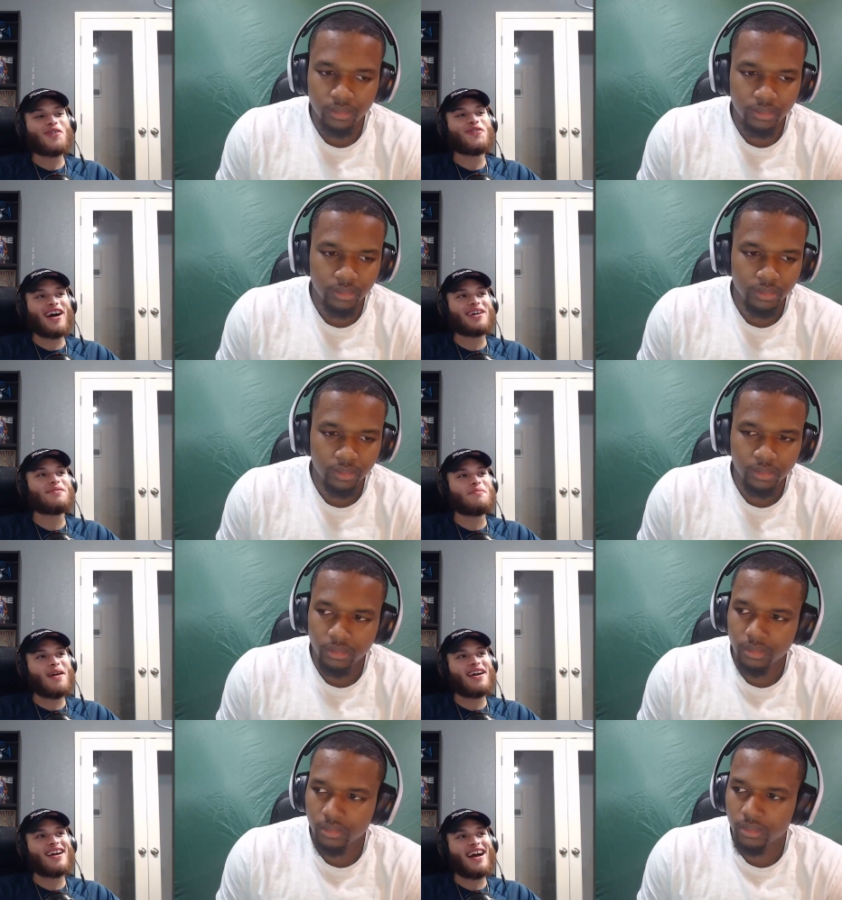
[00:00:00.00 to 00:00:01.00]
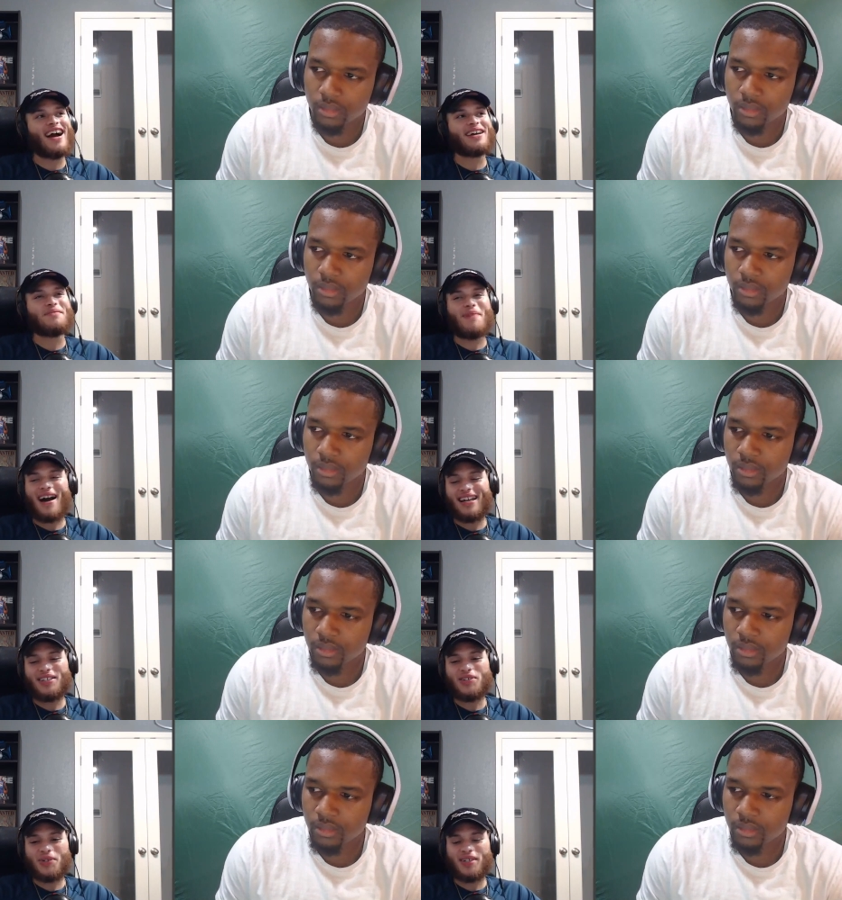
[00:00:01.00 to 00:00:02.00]
Speaker 1: if I can I can buy
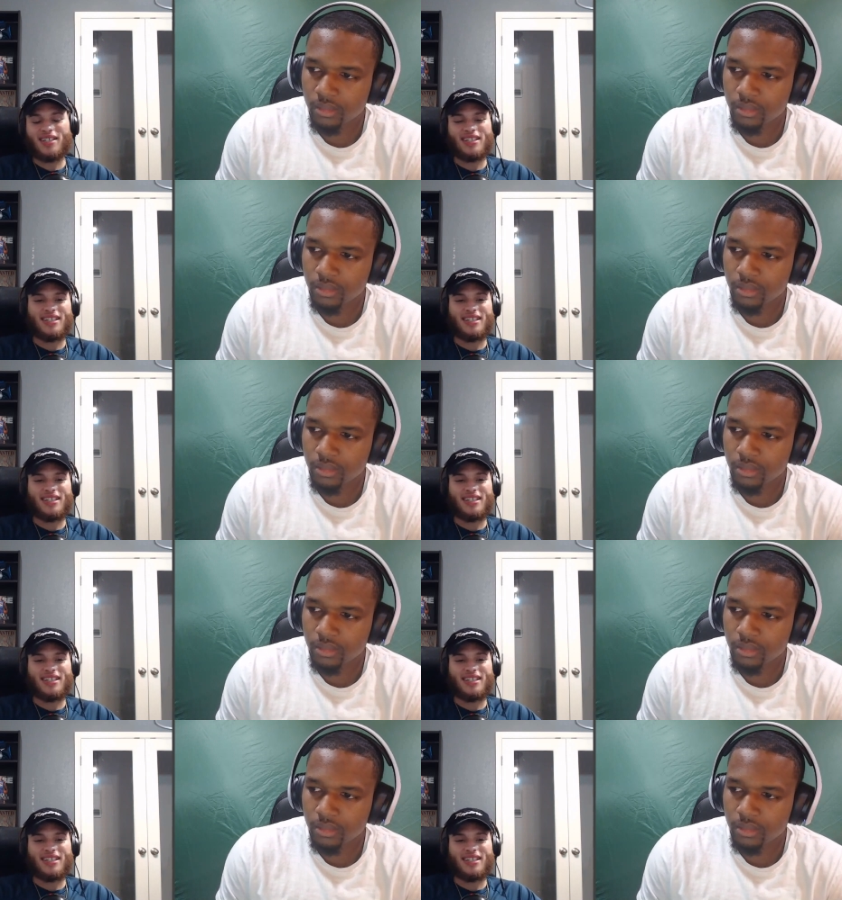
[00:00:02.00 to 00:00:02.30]
into it,